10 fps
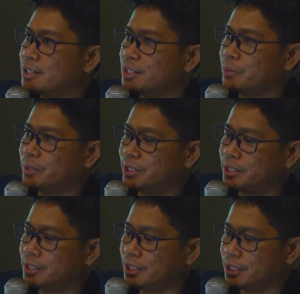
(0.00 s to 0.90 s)

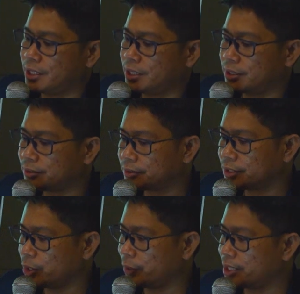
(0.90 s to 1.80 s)
You
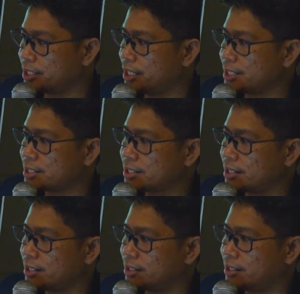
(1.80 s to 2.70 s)
will test
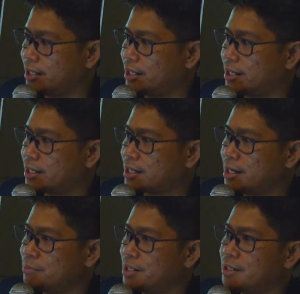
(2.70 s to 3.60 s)
the
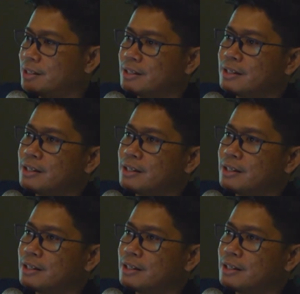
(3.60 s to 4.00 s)
comma,